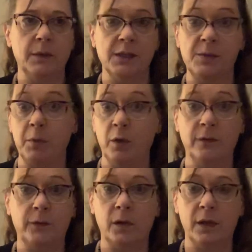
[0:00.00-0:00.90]
as
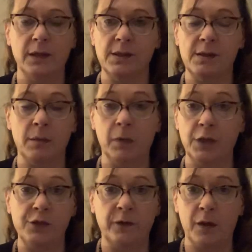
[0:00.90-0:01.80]
beautiful as
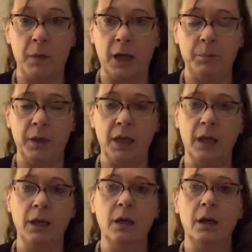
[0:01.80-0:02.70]
much of it might be.